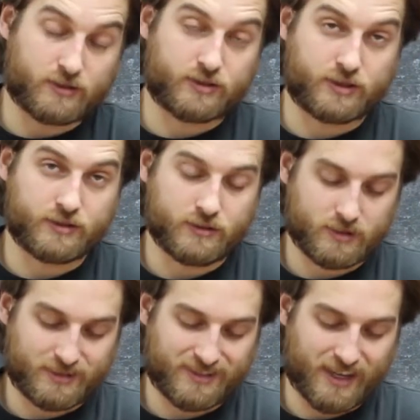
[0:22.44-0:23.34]
screws.
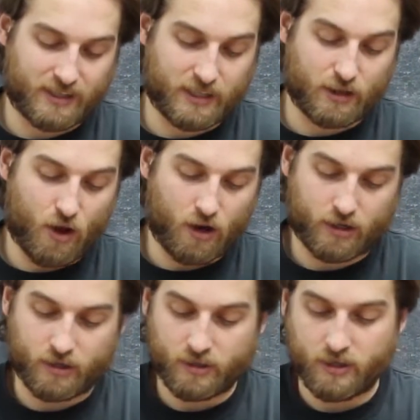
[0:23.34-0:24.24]
It's slightly
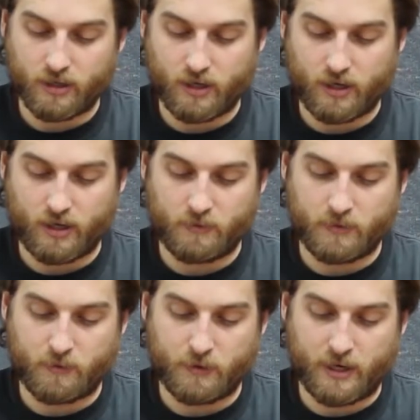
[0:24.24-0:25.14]
longer,
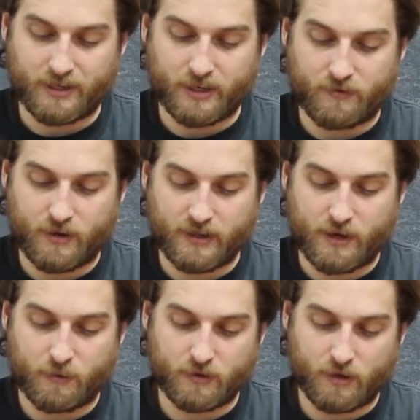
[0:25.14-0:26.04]
and we identify
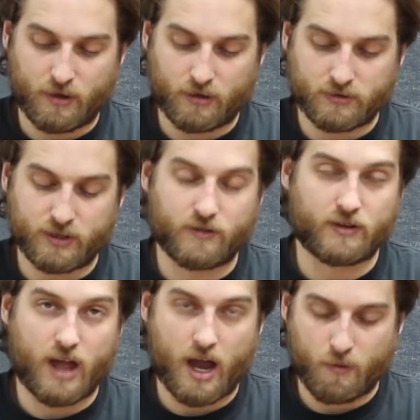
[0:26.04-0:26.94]
that with a silver
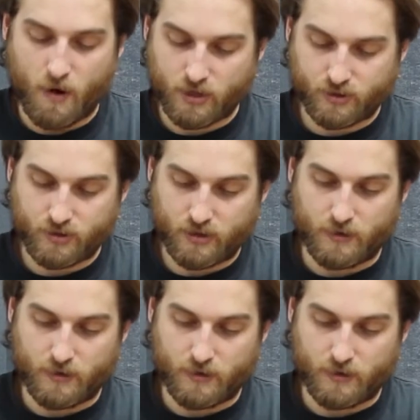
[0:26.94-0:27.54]
lock washer.